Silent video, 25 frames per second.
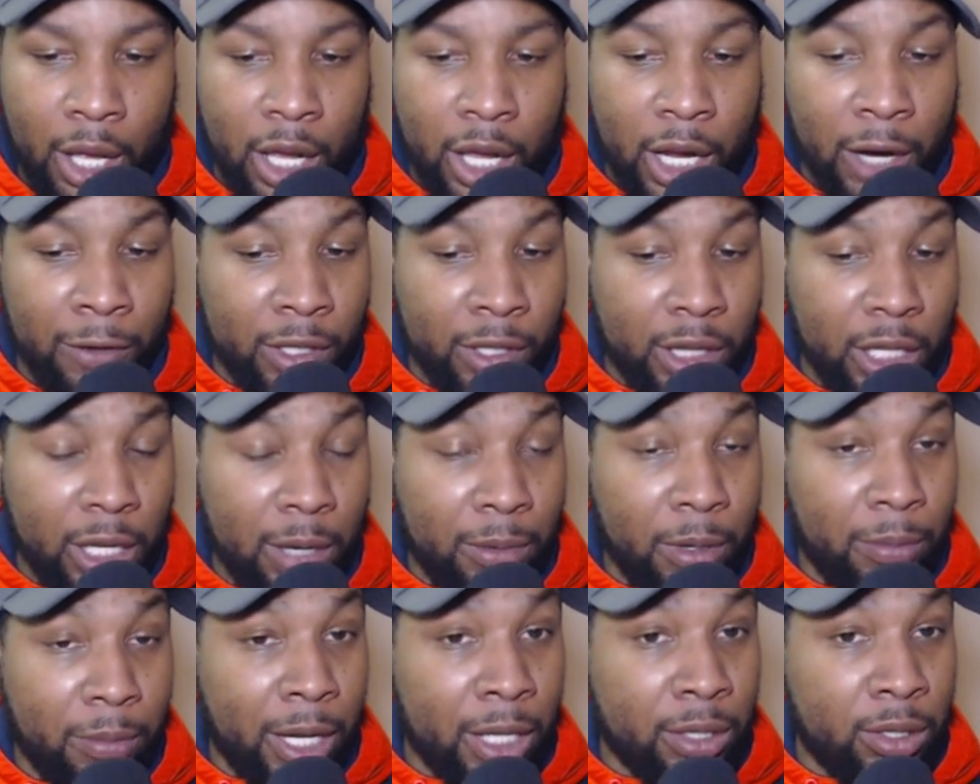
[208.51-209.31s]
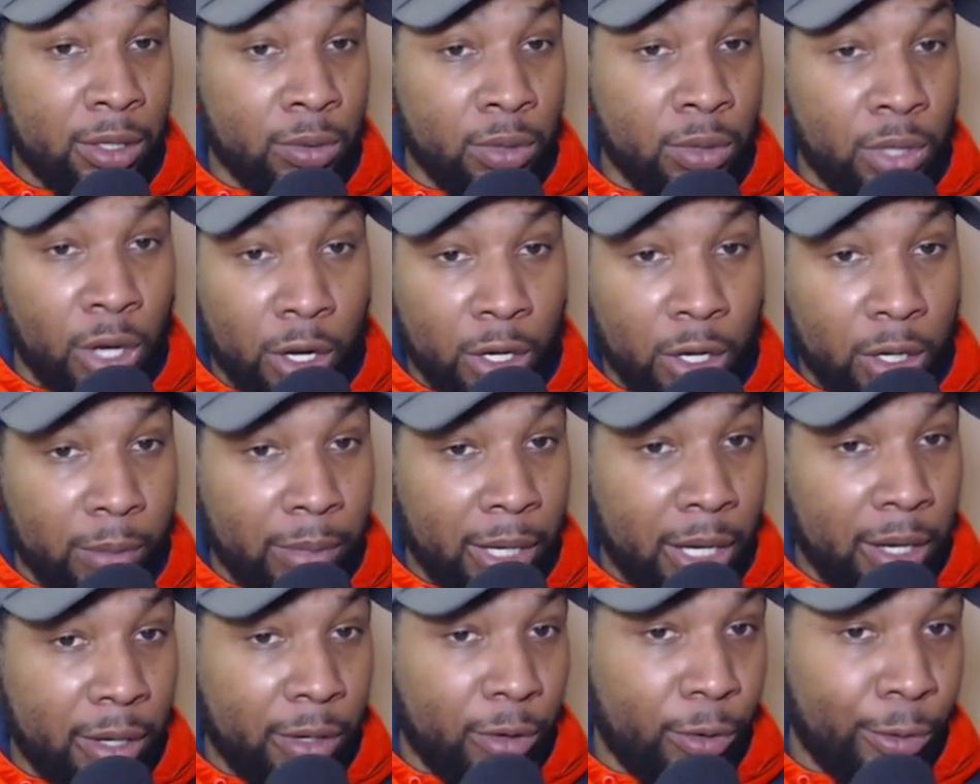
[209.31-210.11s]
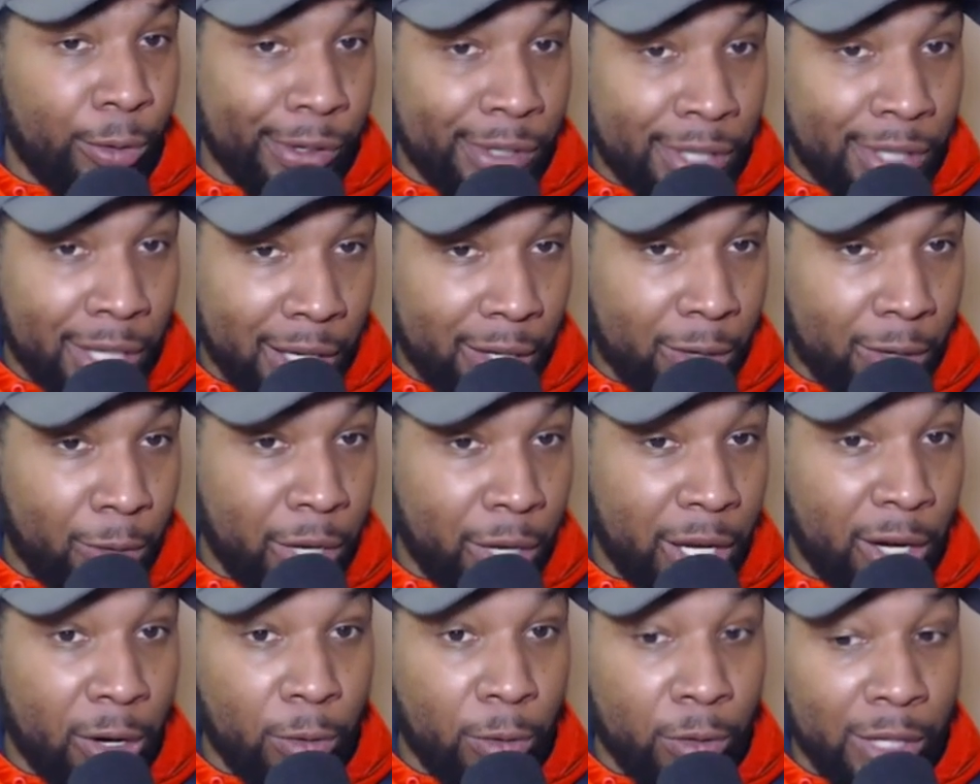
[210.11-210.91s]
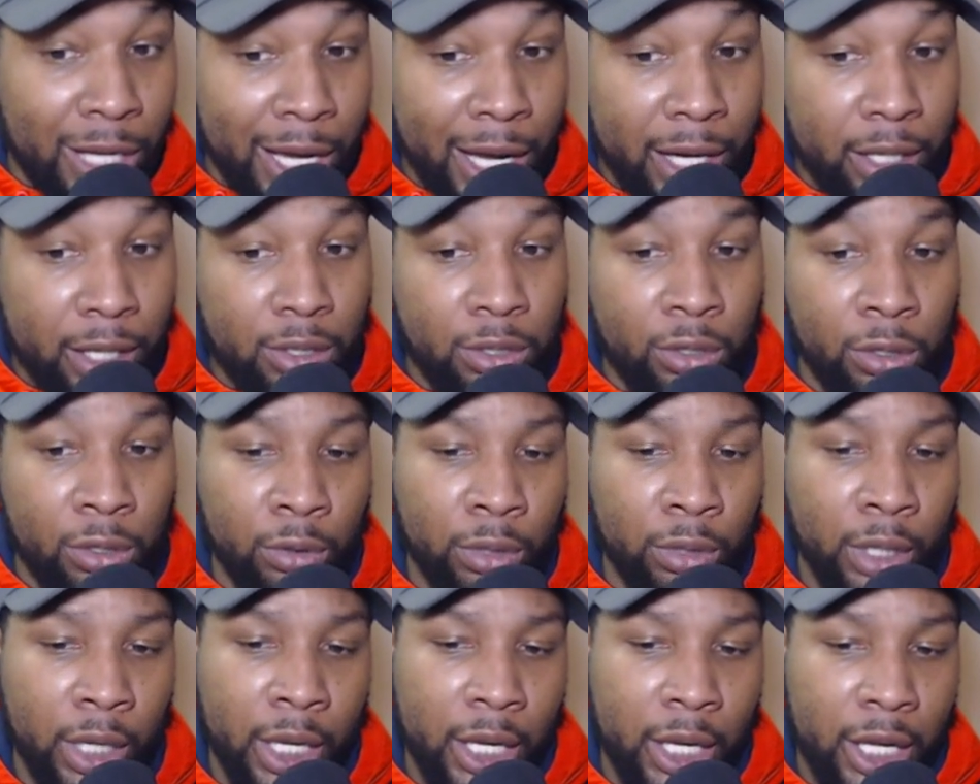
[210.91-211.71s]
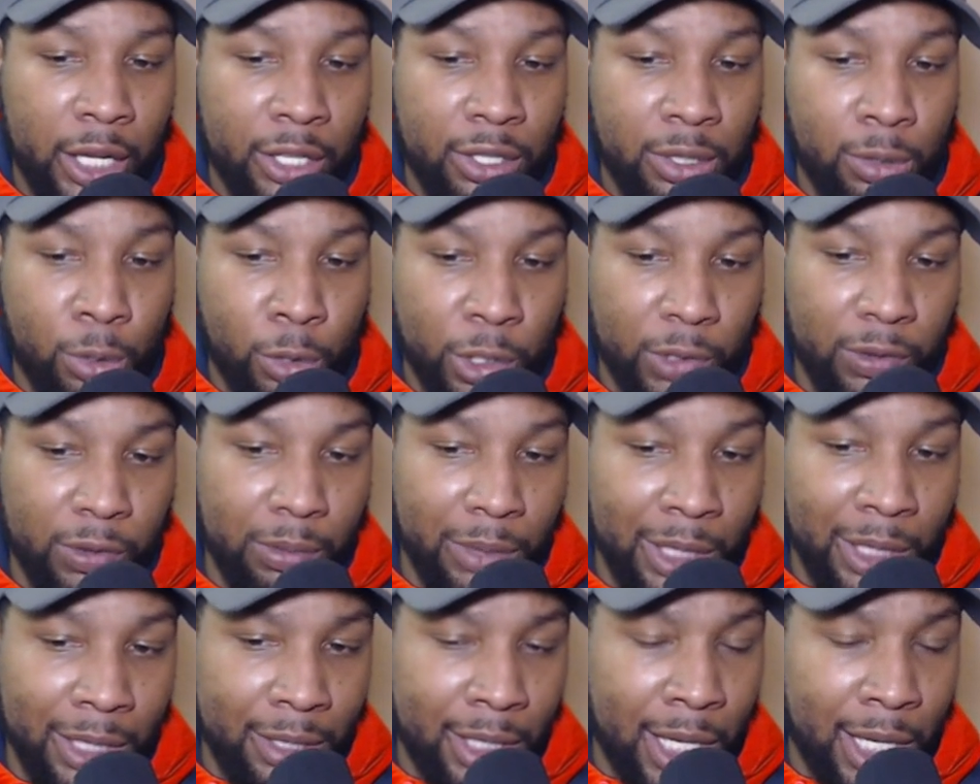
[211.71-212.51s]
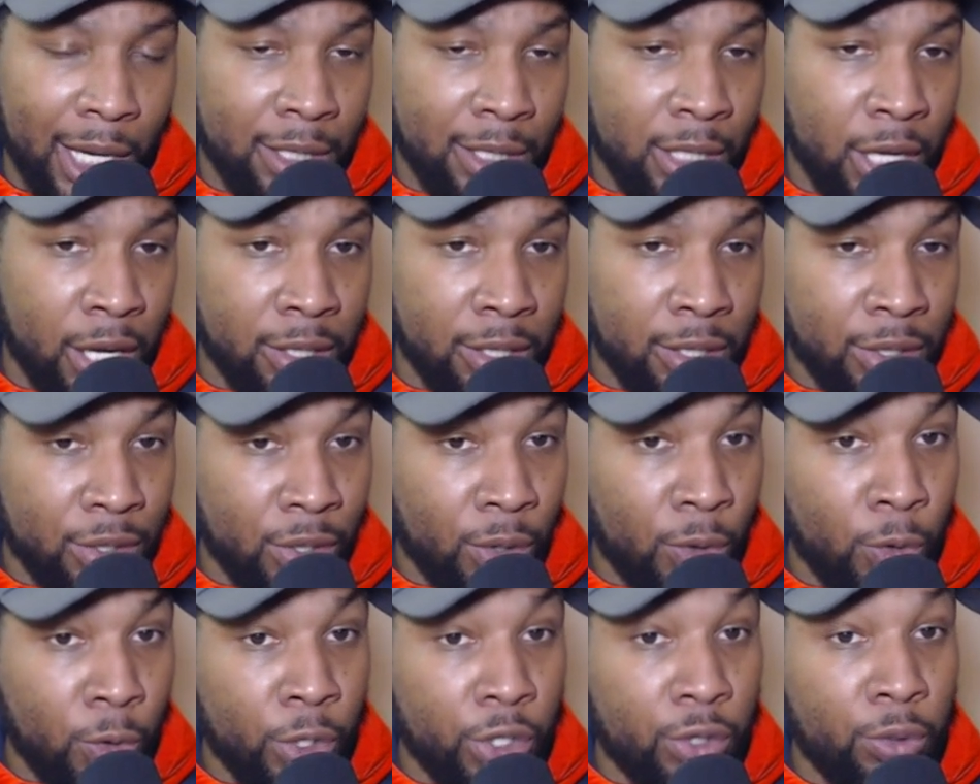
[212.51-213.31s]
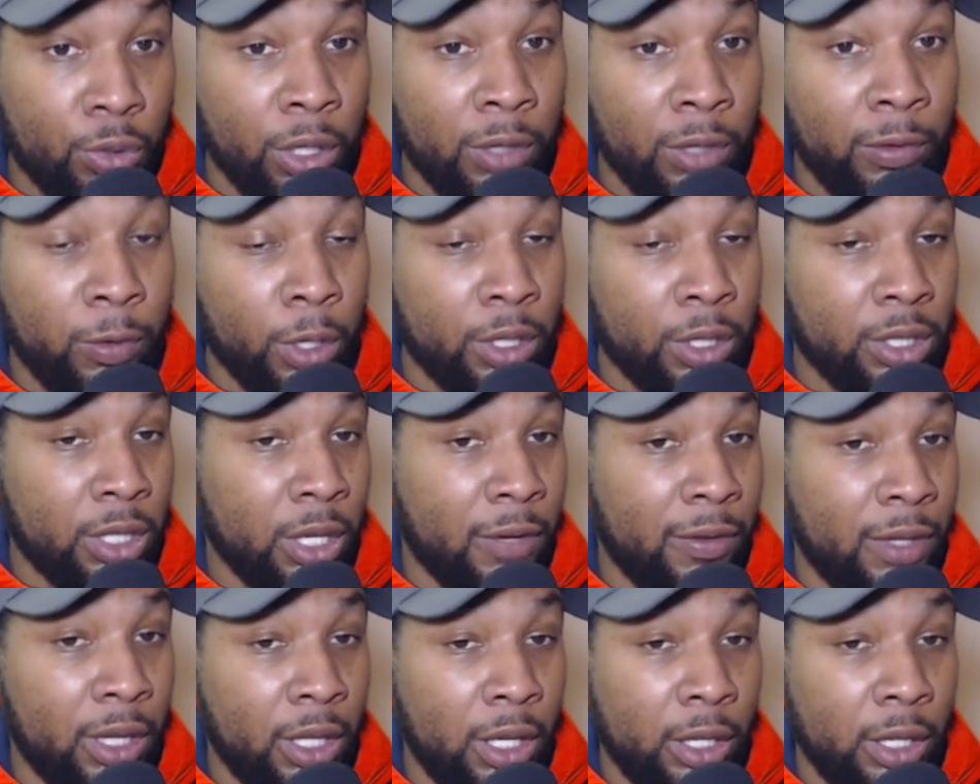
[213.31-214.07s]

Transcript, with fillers: Everything I'm about to talk about or take away or react to is sourced from Inside Texas and Horns 24 7.